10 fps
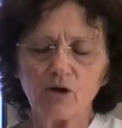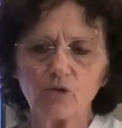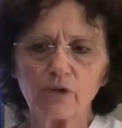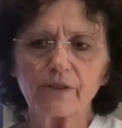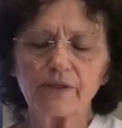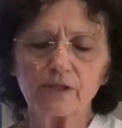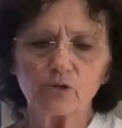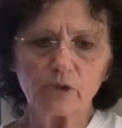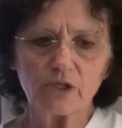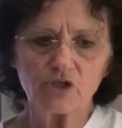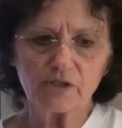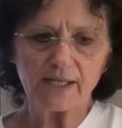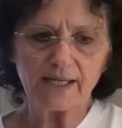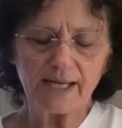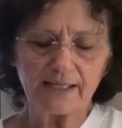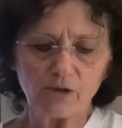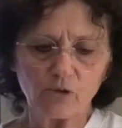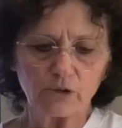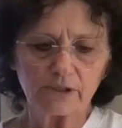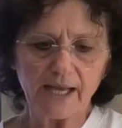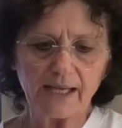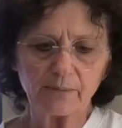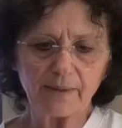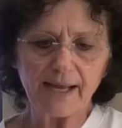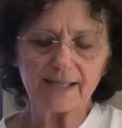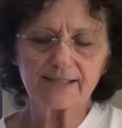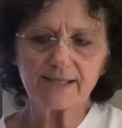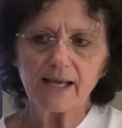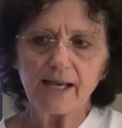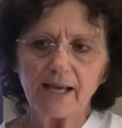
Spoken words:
within which the learning will take place.